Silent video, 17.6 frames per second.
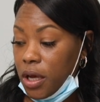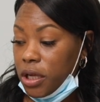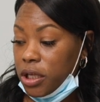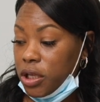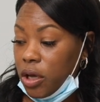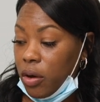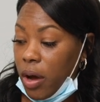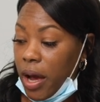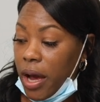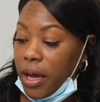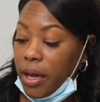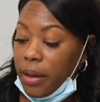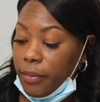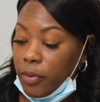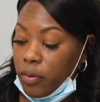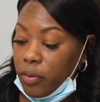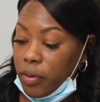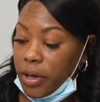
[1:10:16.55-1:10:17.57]
So I
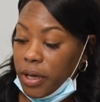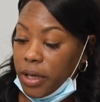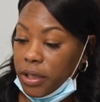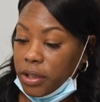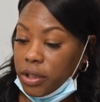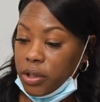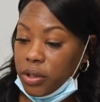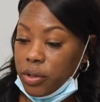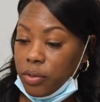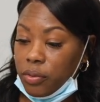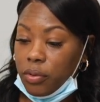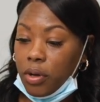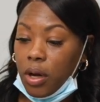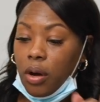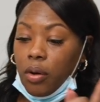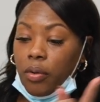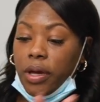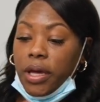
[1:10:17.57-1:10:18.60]
am going to
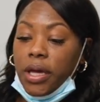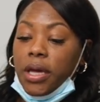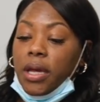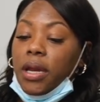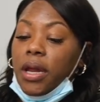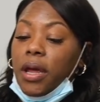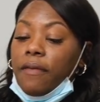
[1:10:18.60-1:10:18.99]
go in